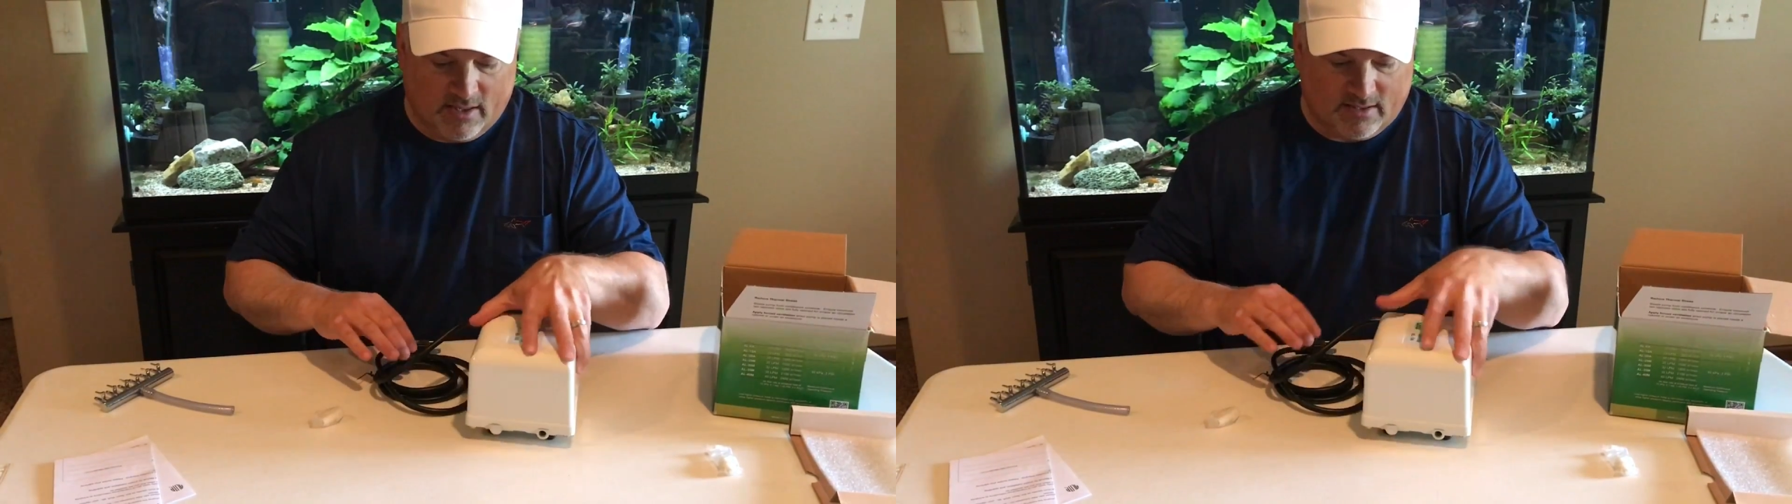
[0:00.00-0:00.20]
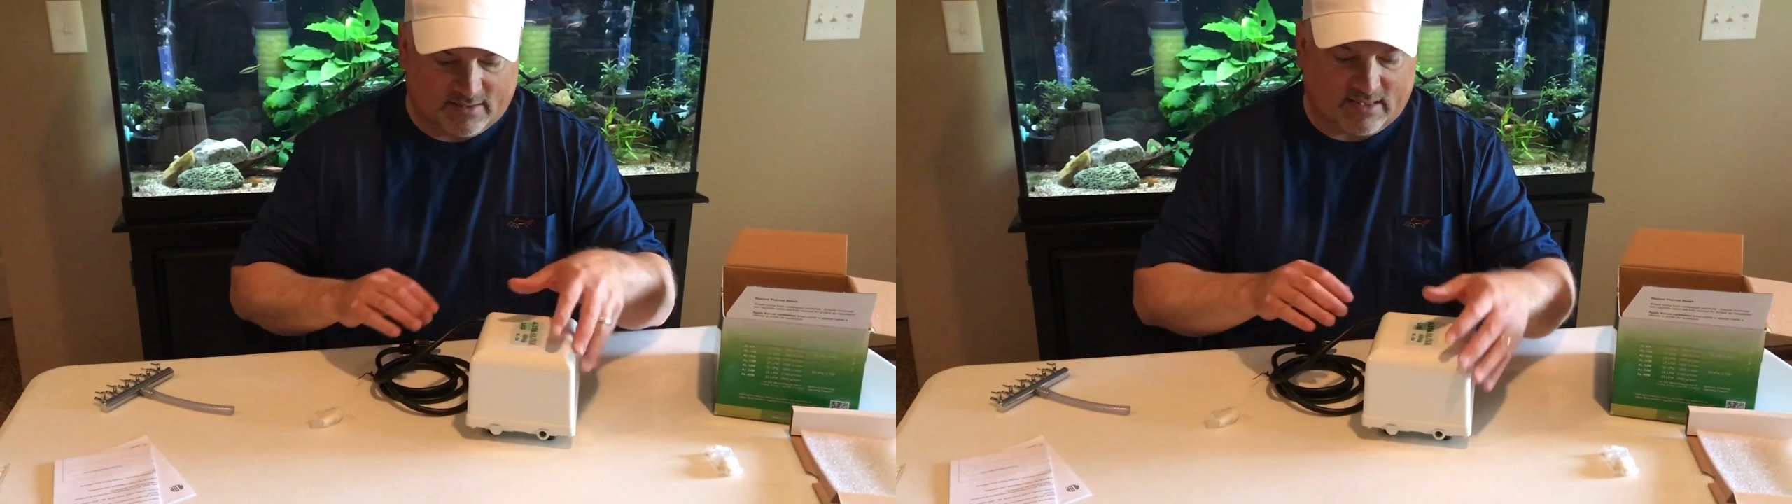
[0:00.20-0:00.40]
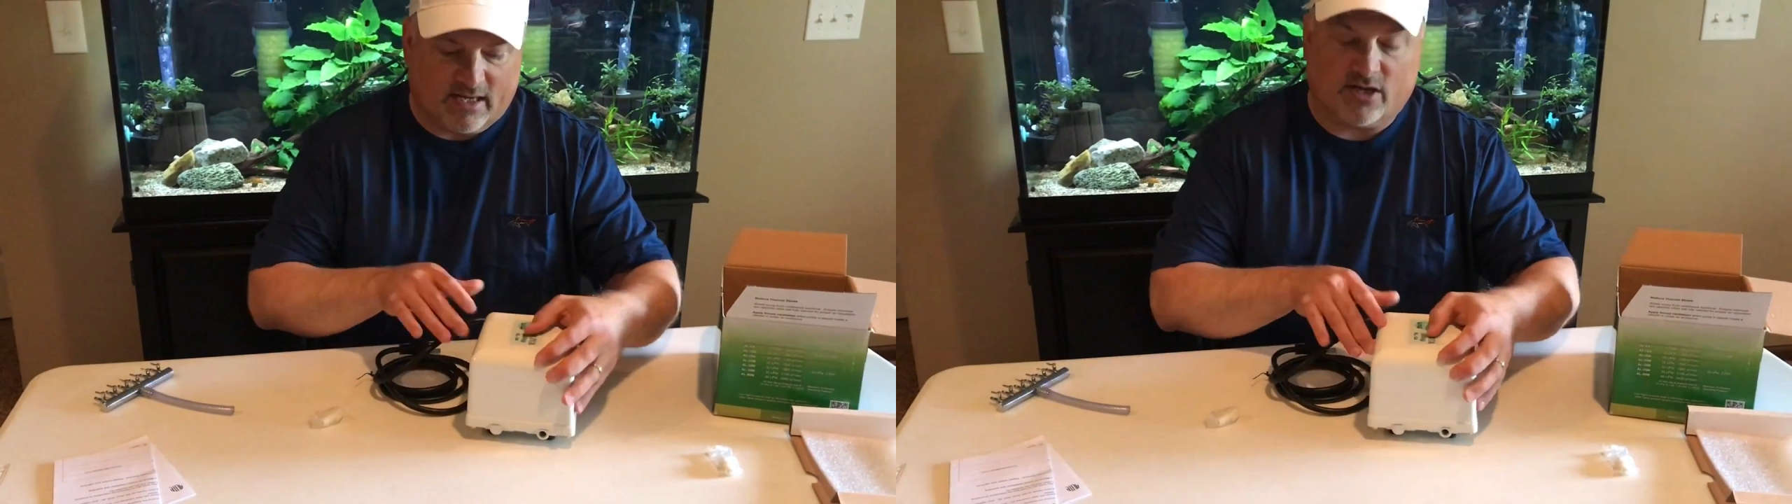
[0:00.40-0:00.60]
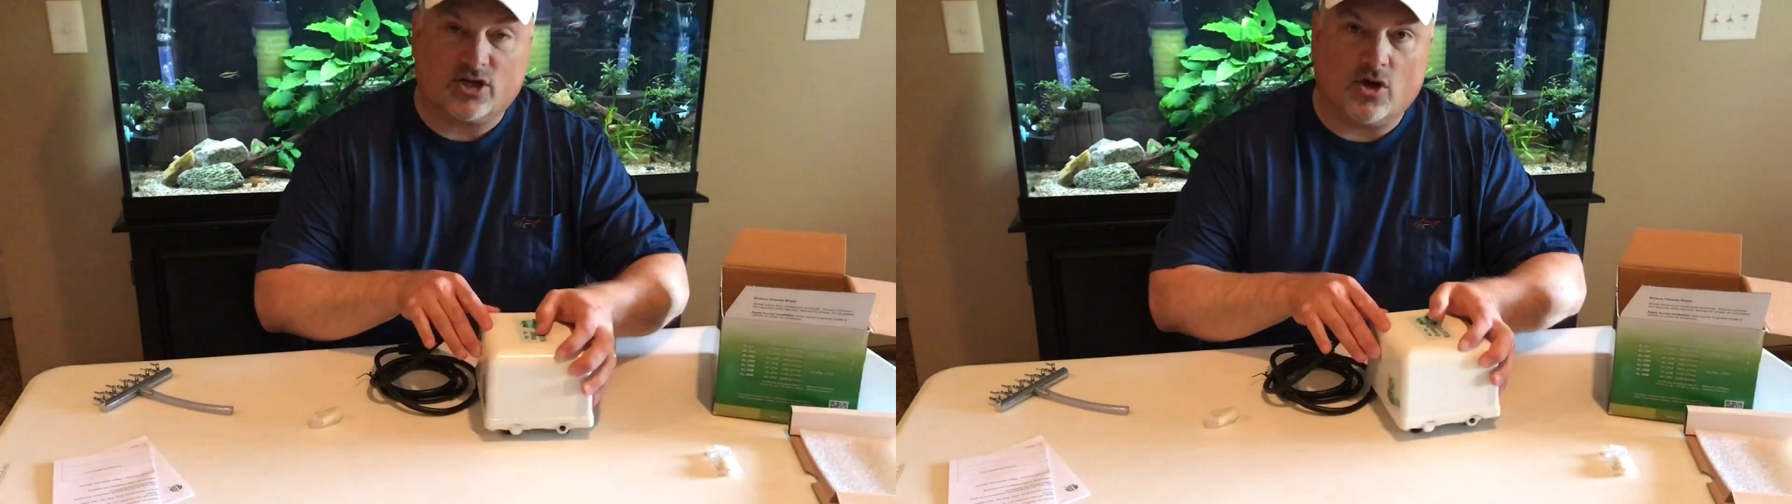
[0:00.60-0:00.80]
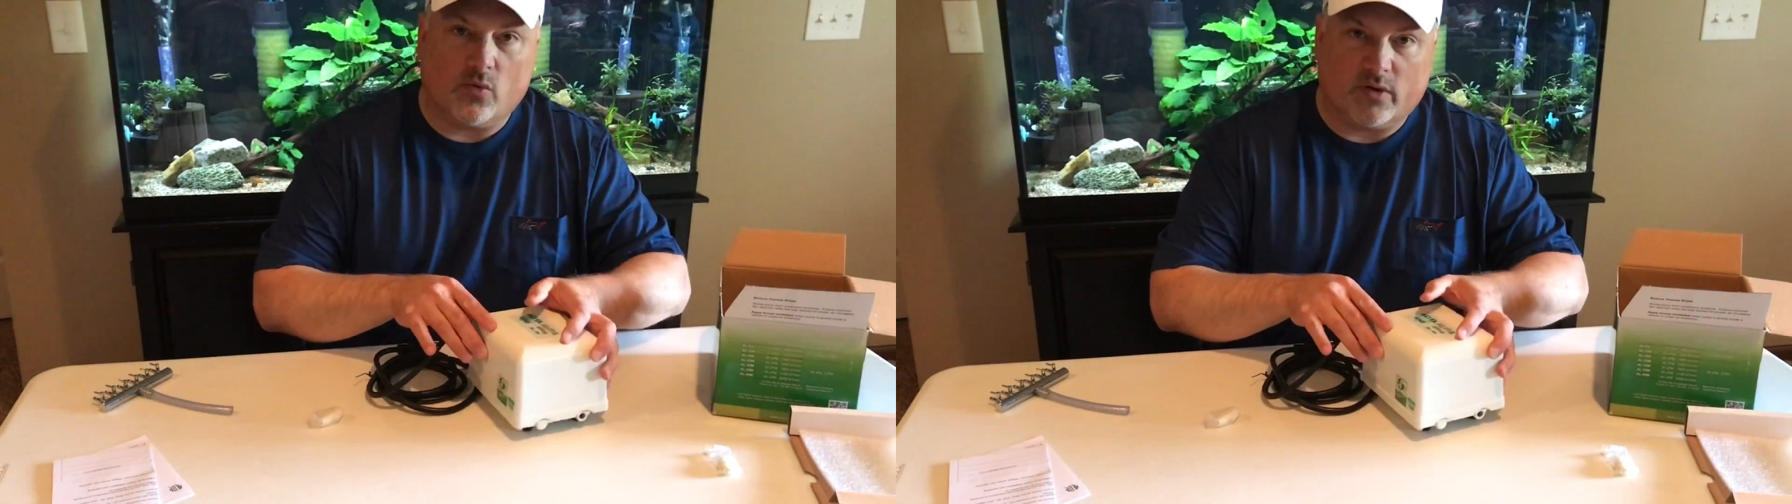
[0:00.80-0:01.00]
decided to
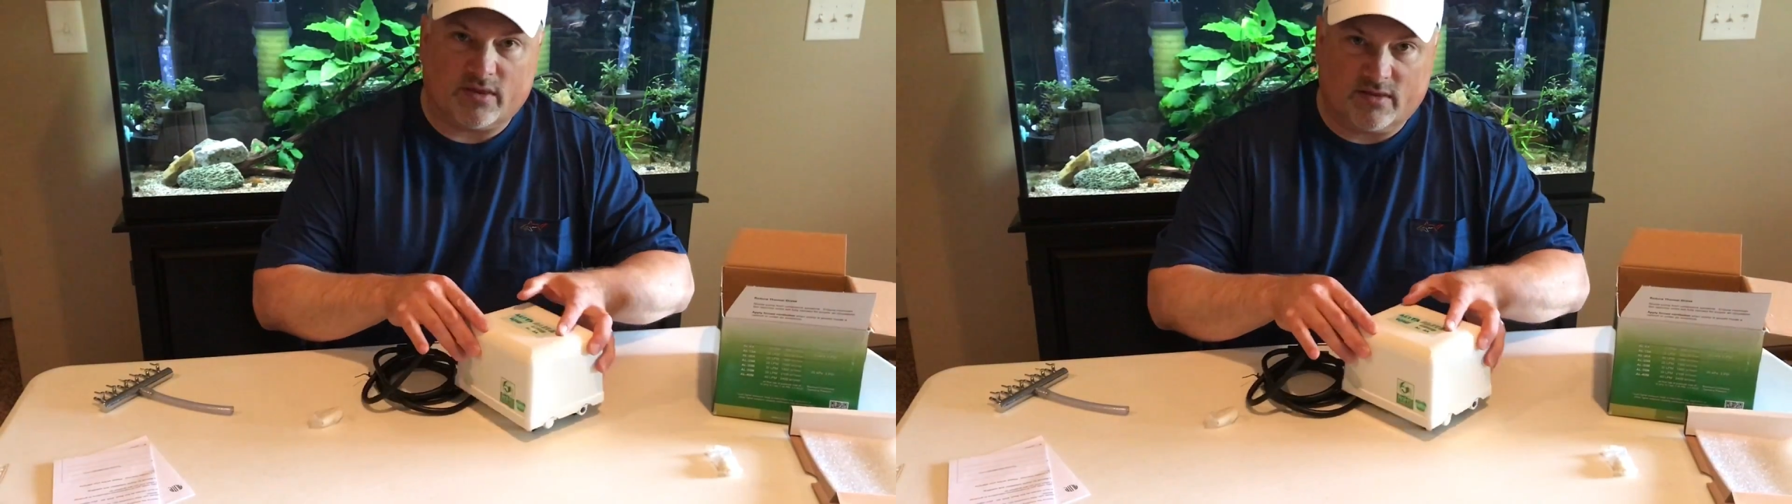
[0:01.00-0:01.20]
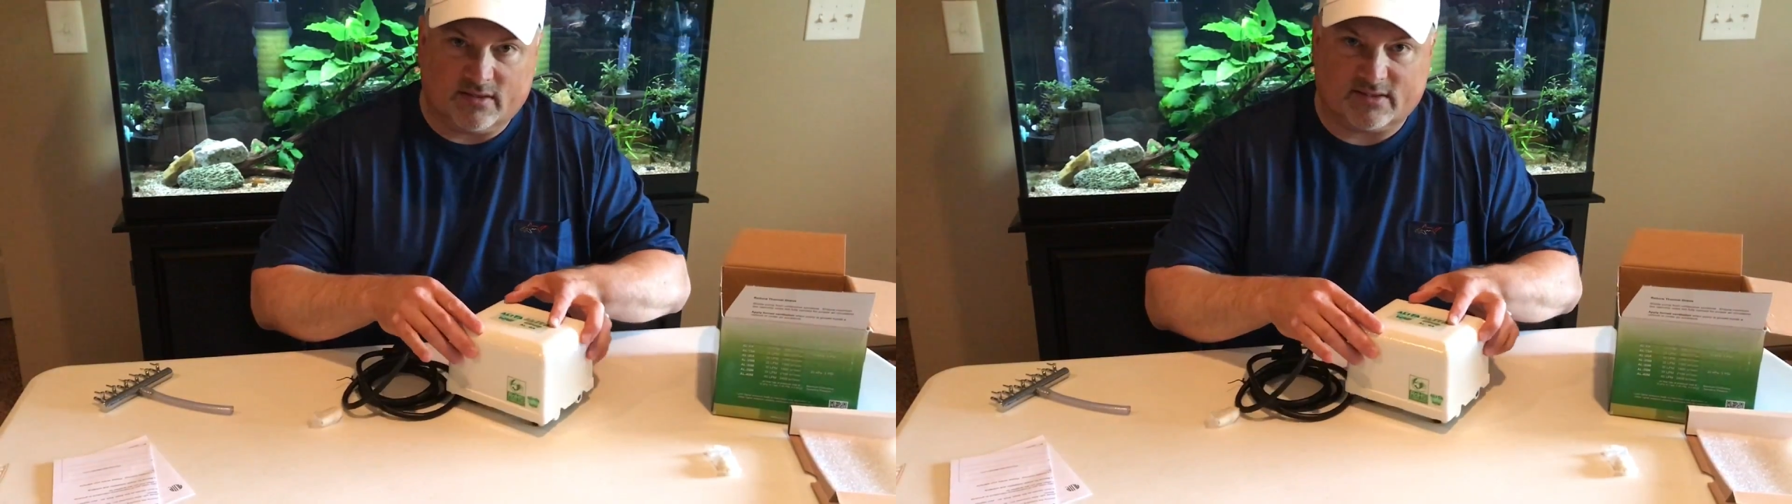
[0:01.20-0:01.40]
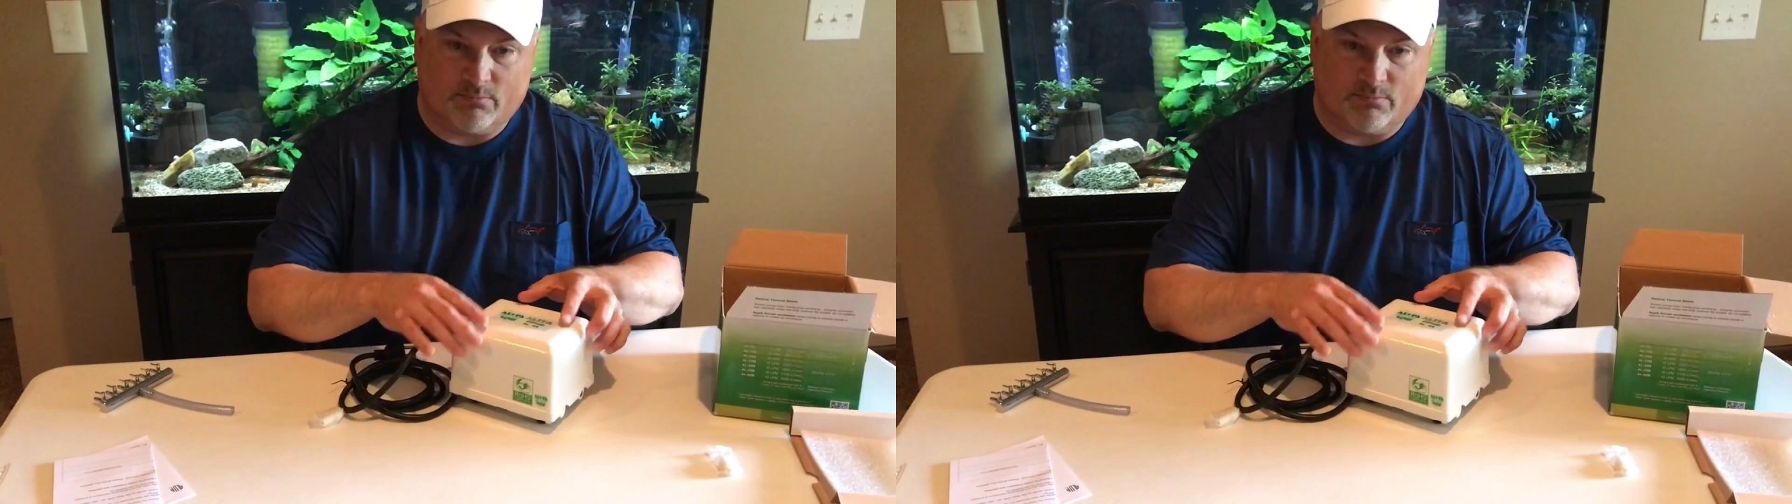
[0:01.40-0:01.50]
go with this